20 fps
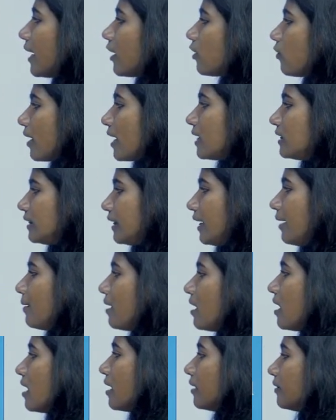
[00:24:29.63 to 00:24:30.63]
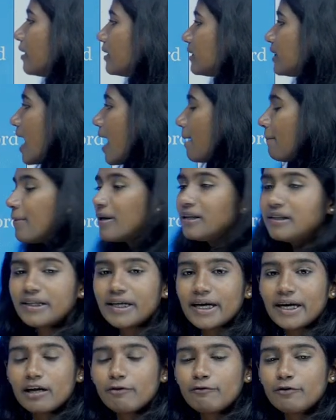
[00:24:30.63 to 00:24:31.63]
Like you can see, this happens,
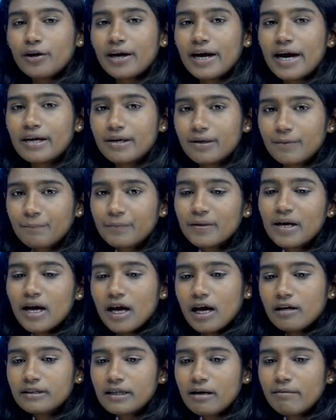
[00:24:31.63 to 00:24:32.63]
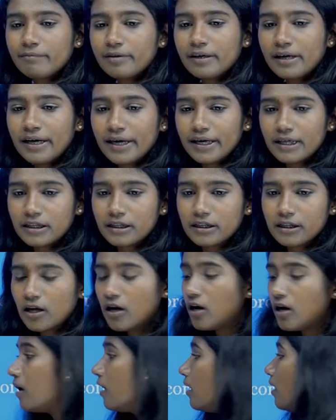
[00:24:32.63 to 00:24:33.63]
right? If someone hits
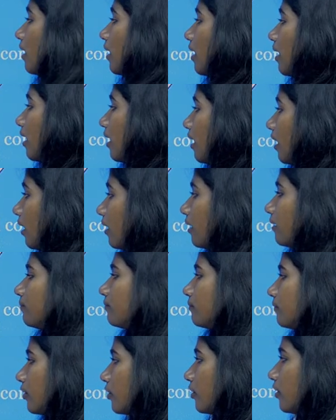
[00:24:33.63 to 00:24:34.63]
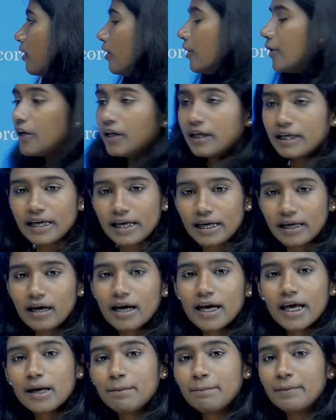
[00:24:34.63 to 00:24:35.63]
your knee,
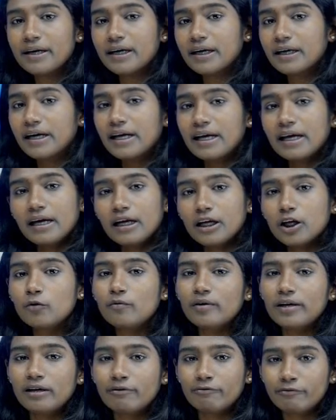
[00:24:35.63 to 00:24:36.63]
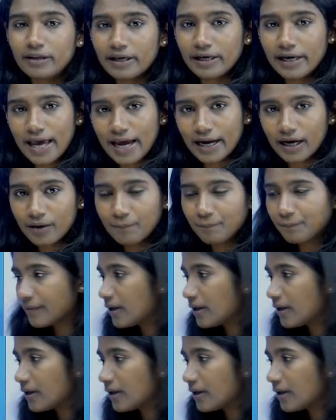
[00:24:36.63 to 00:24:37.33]
immediately you will lift the leg.